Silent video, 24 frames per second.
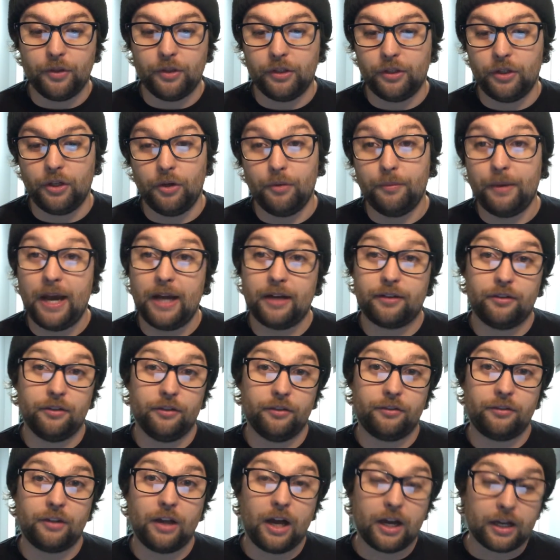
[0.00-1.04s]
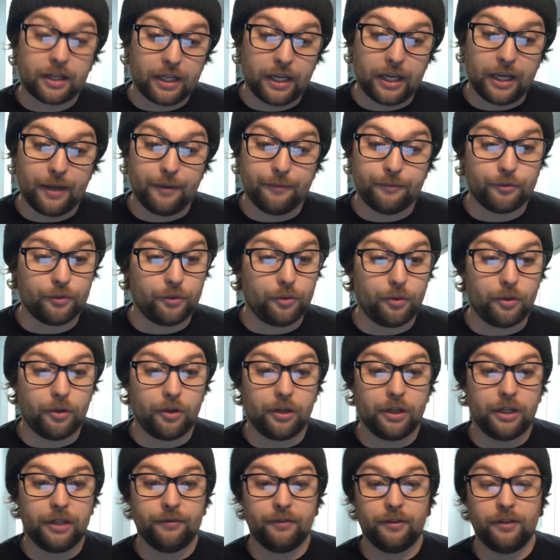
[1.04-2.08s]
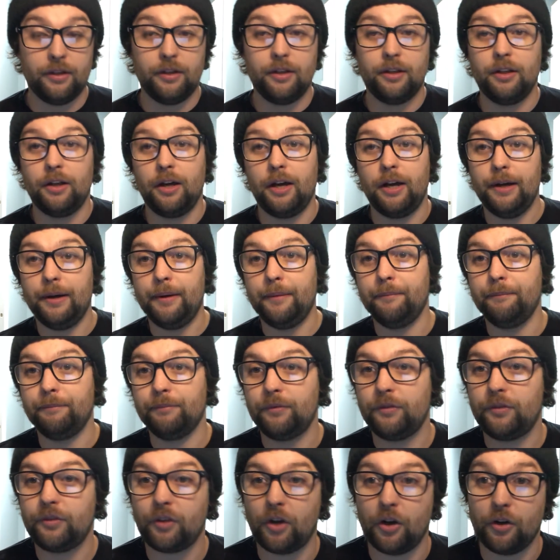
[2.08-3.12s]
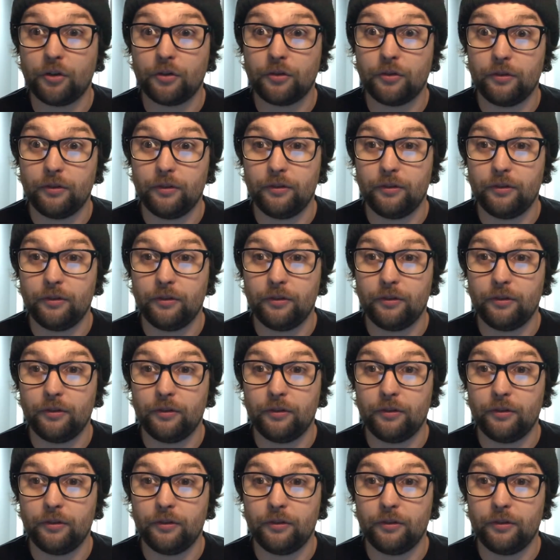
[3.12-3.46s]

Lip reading: could go back to the stock cams or even start